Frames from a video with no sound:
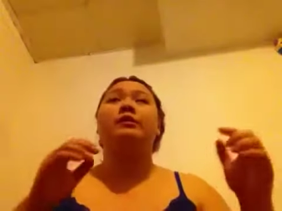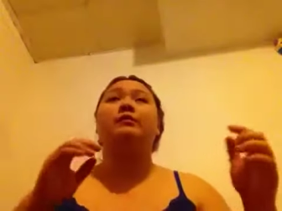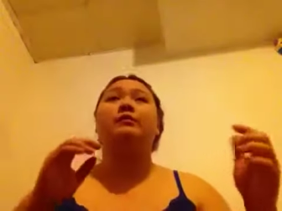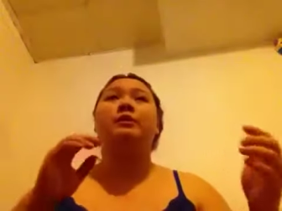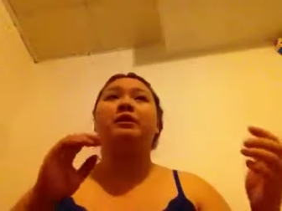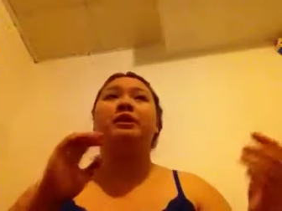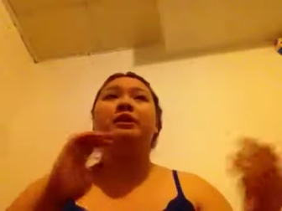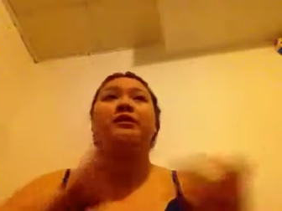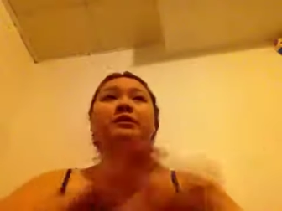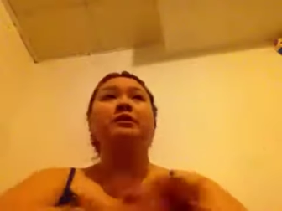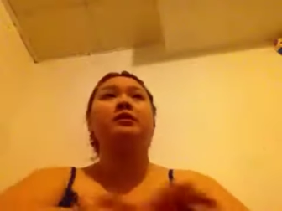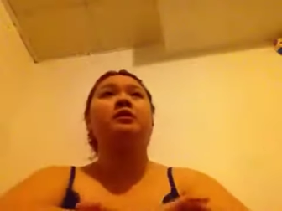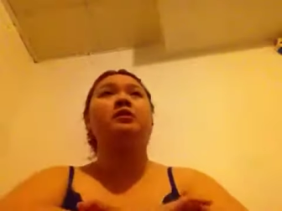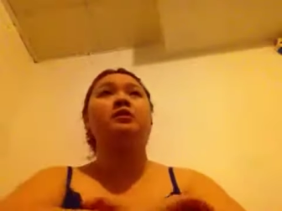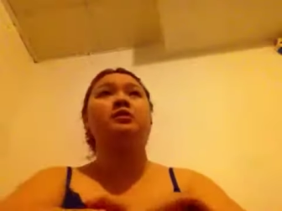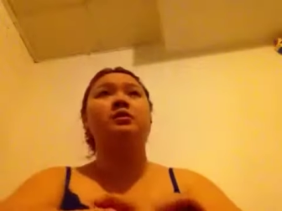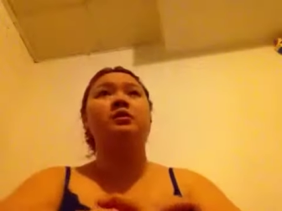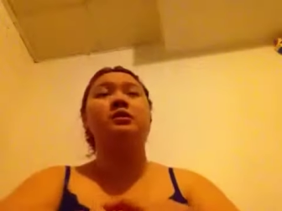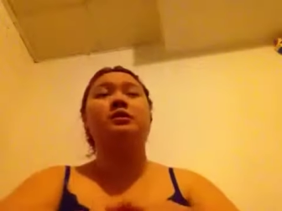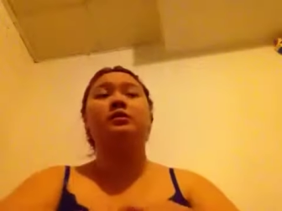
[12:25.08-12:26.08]
because of the
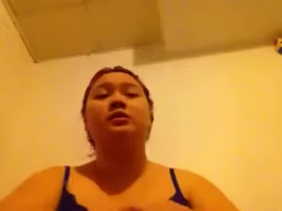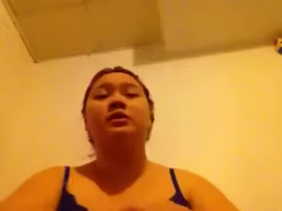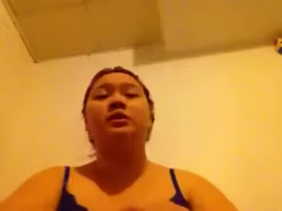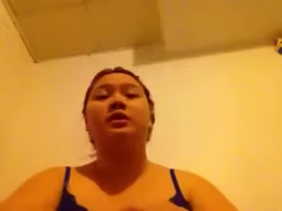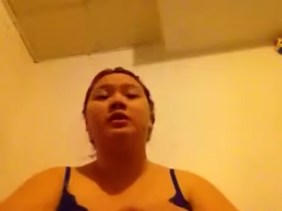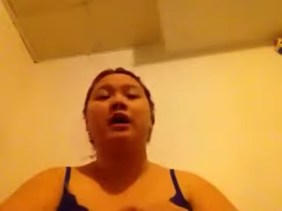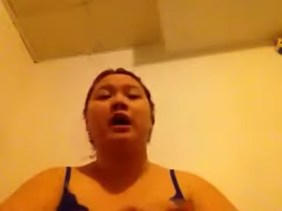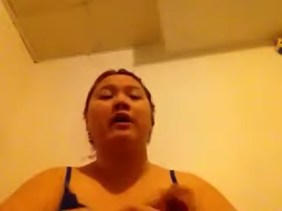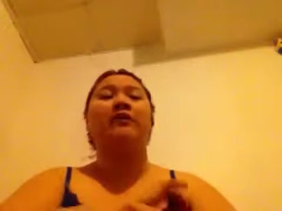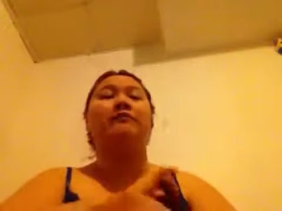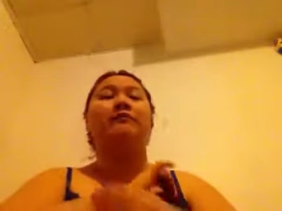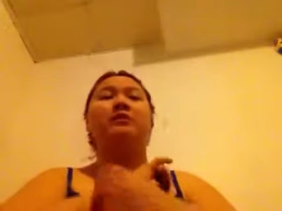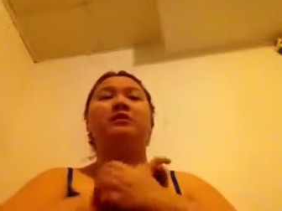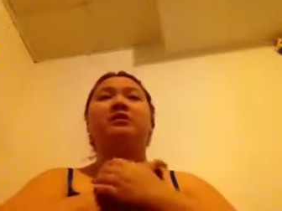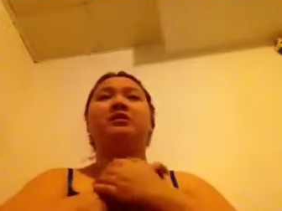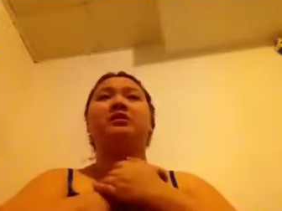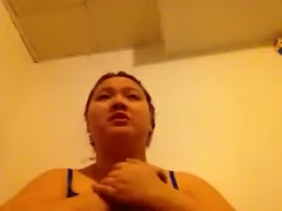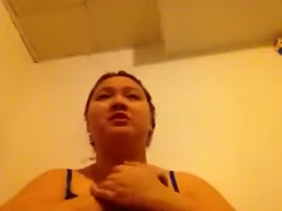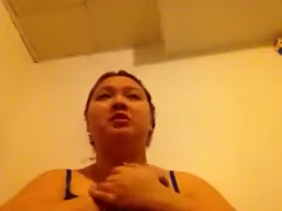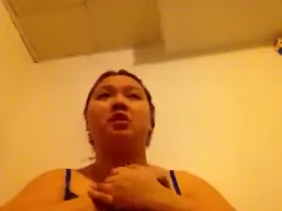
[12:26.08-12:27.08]
new school year, I've been
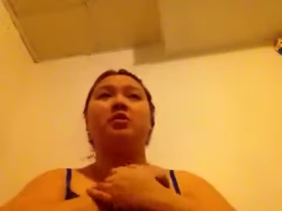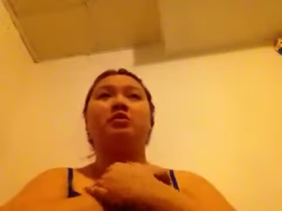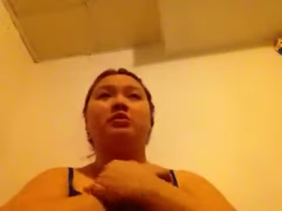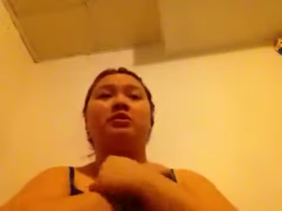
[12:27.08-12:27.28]
so